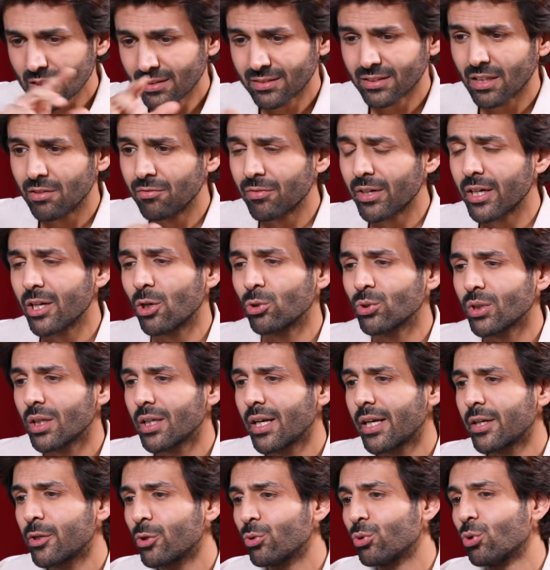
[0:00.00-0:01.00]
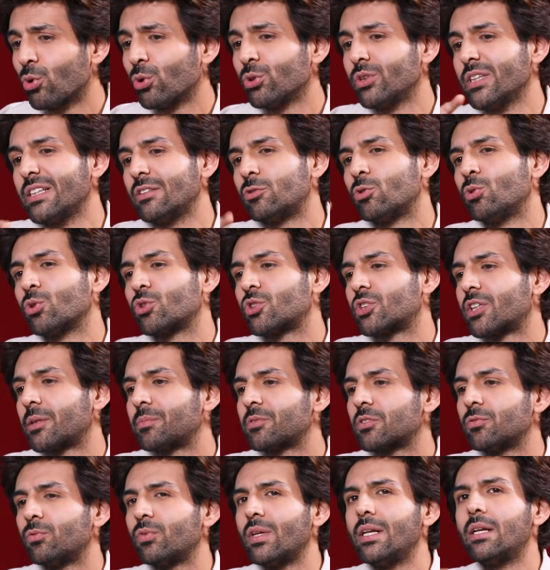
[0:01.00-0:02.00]
somewhere down the line, you know, these hook
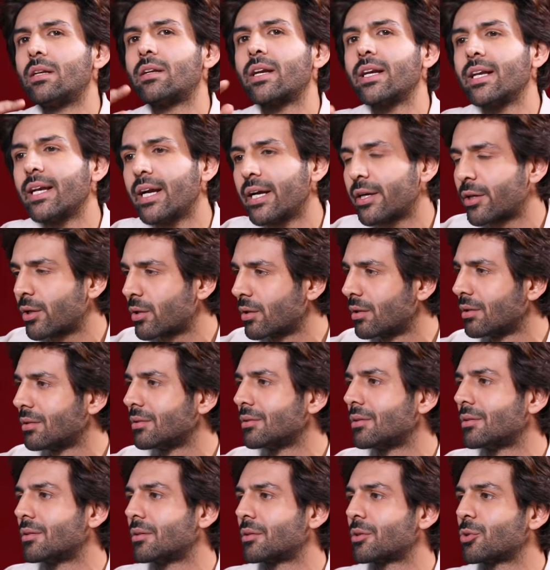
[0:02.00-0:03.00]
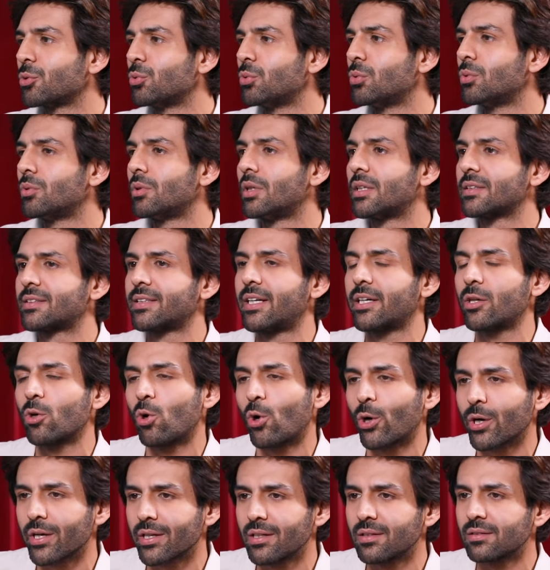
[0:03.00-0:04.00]
steps will relate to a set
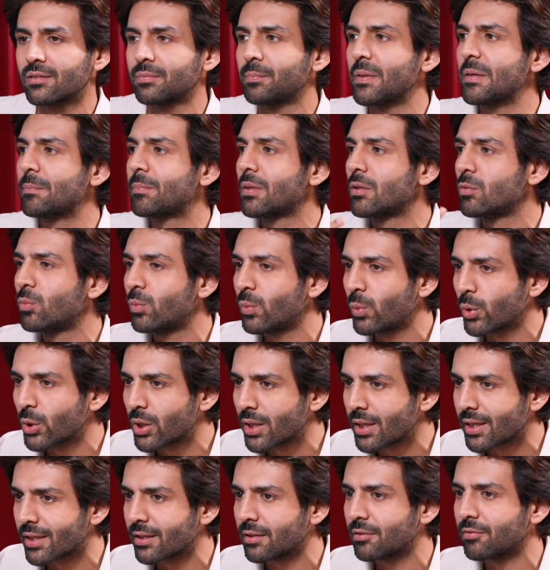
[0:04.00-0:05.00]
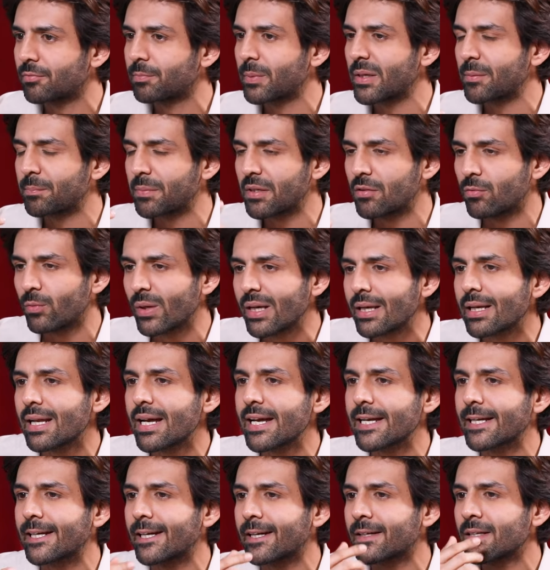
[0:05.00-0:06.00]
audience. People will
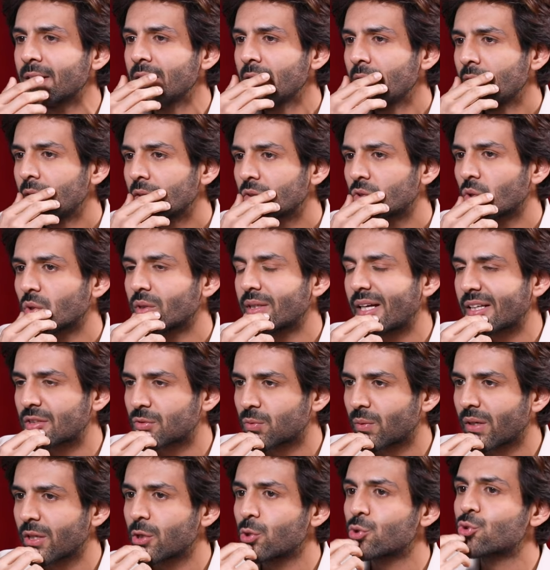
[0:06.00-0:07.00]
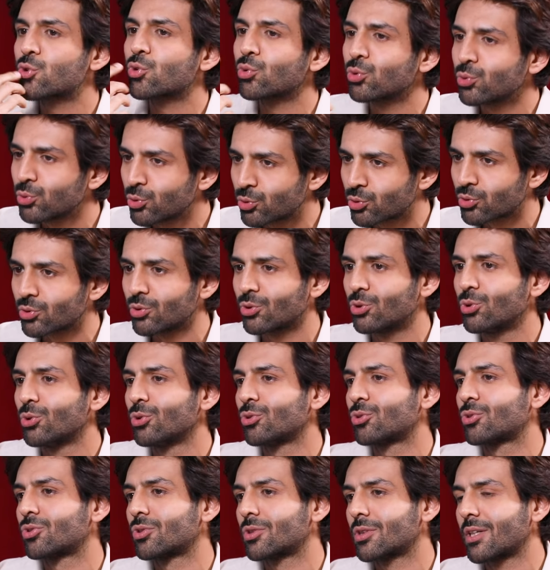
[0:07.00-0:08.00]
like it. So that's why you choose
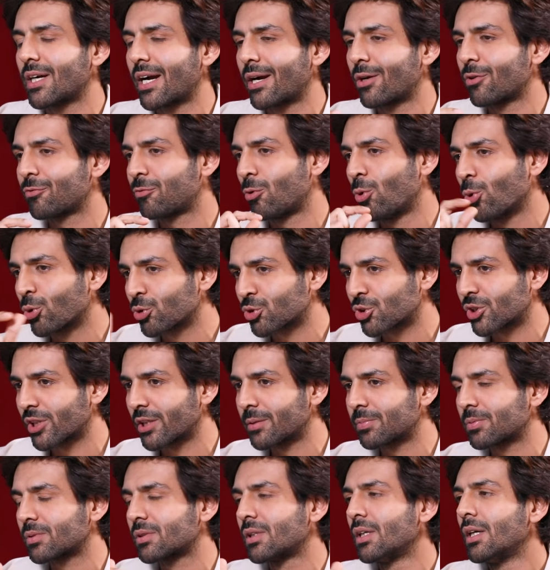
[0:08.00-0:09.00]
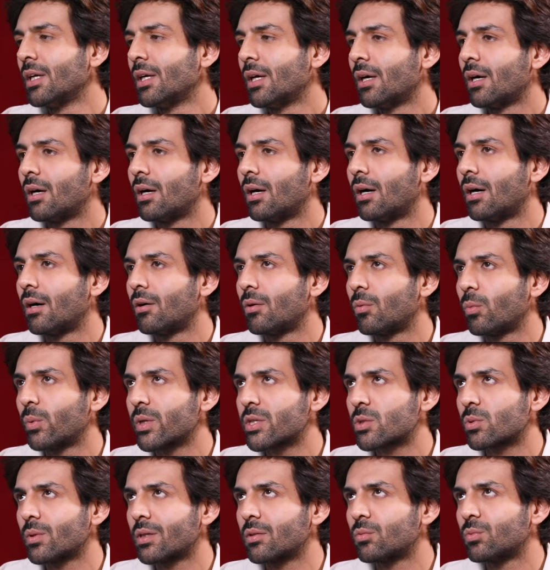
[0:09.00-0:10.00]
those kind of hook steps,
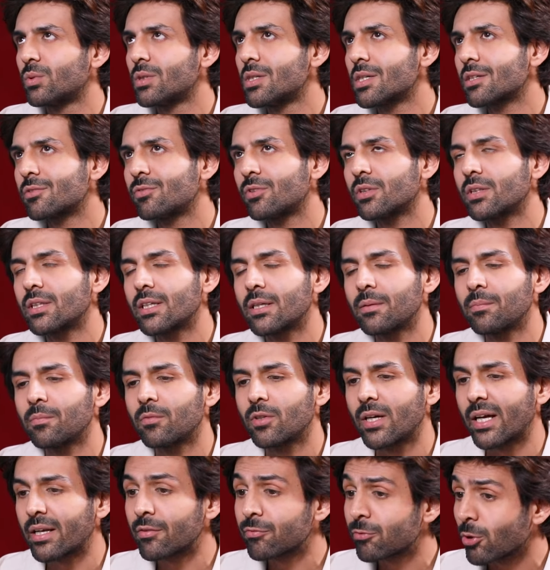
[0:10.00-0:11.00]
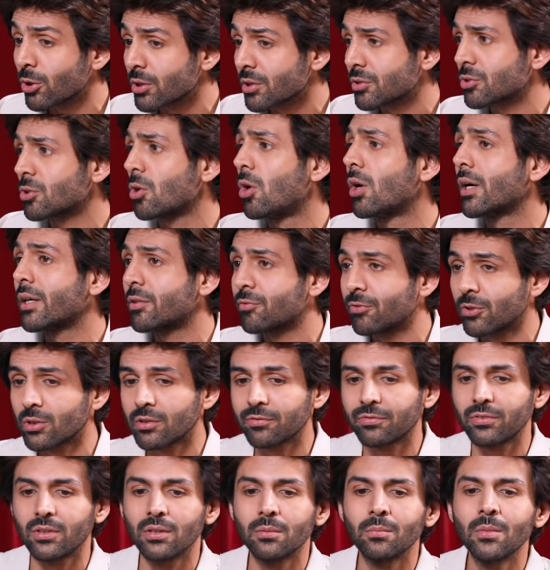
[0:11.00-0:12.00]
which will work for them and for the song and for
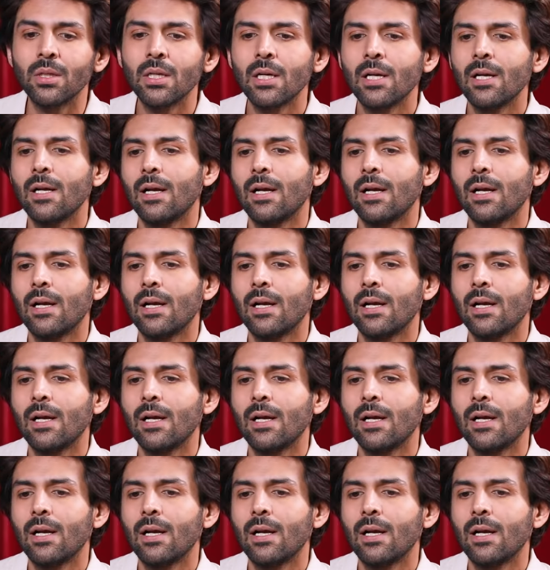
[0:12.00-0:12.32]
the film.